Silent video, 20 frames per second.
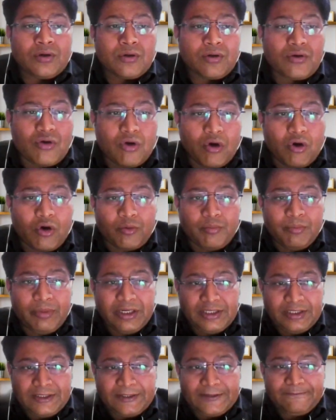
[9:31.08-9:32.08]

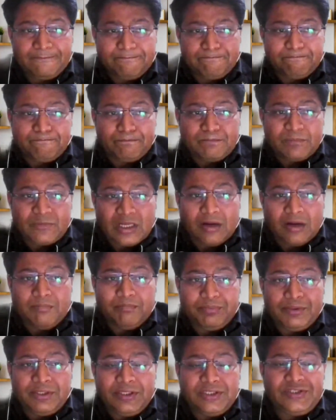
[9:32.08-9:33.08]
government
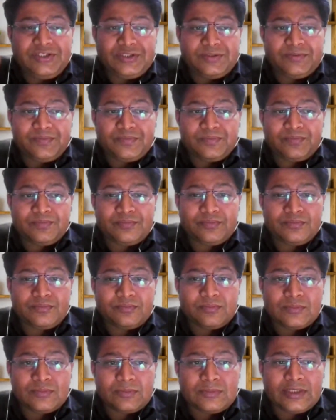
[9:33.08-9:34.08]
companies
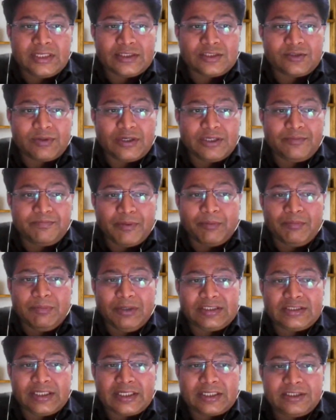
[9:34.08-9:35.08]
that's why
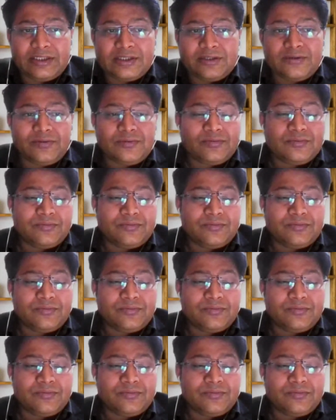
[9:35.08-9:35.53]
public sector